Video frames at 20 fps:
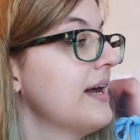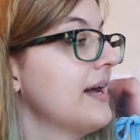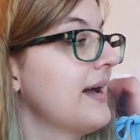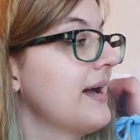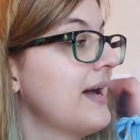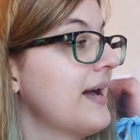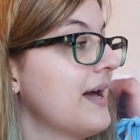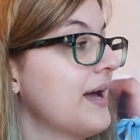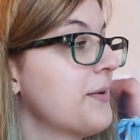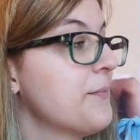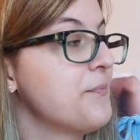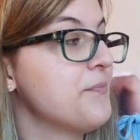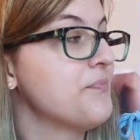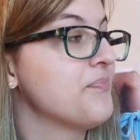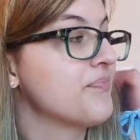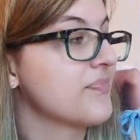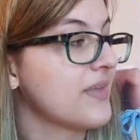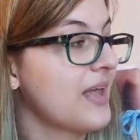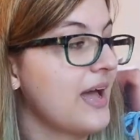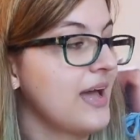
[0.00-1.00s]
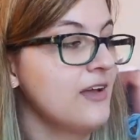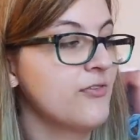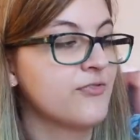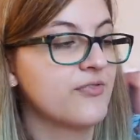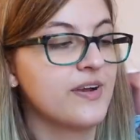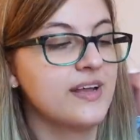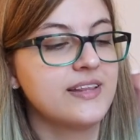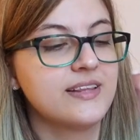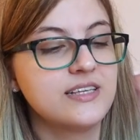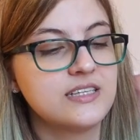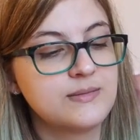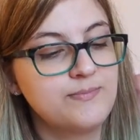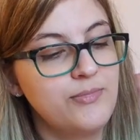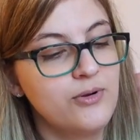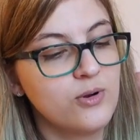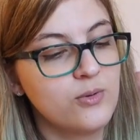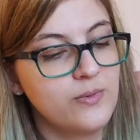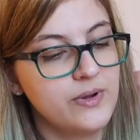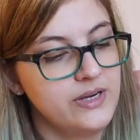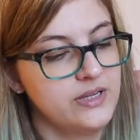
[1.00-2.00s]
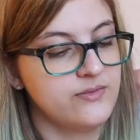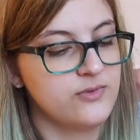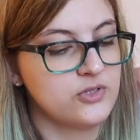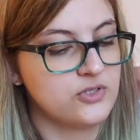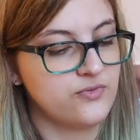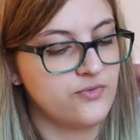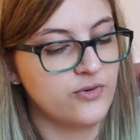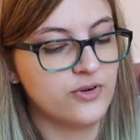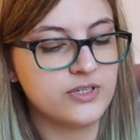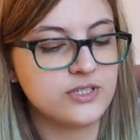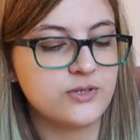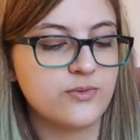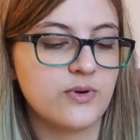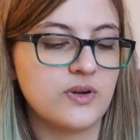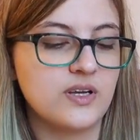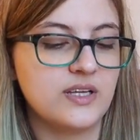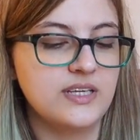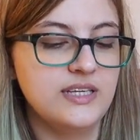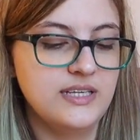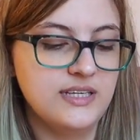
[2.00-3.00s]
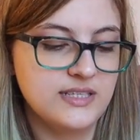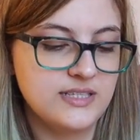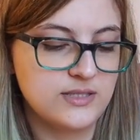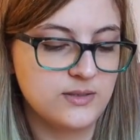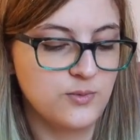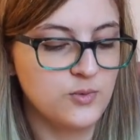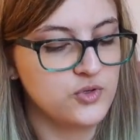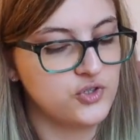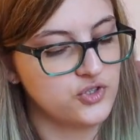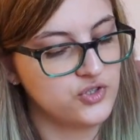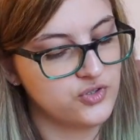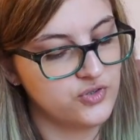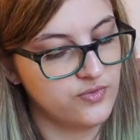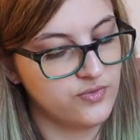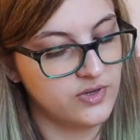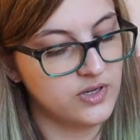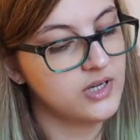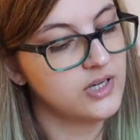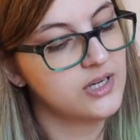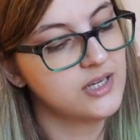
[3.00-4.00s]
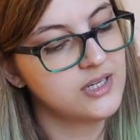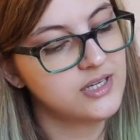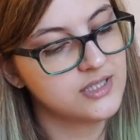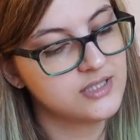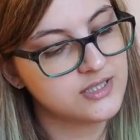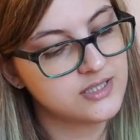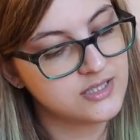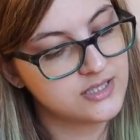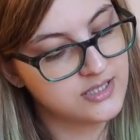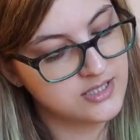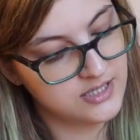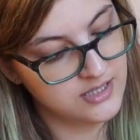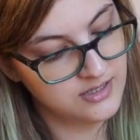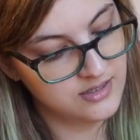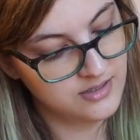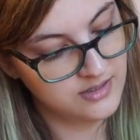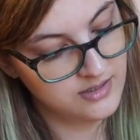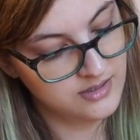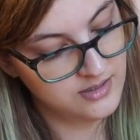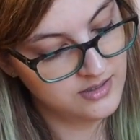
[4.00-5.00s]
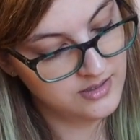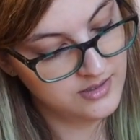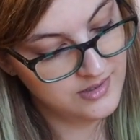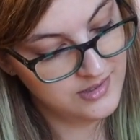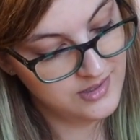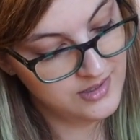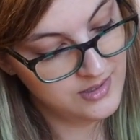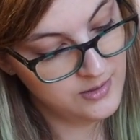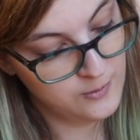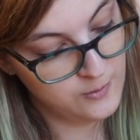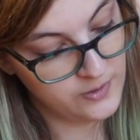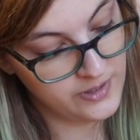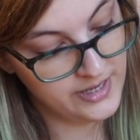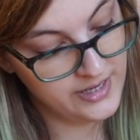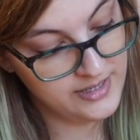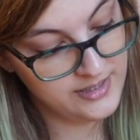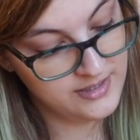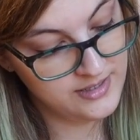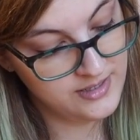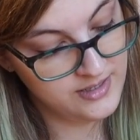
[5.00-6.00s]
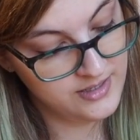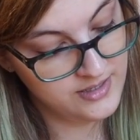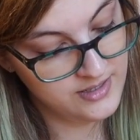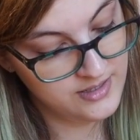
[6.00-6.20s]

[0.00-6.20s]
I've read this book when it was first released, which was... when?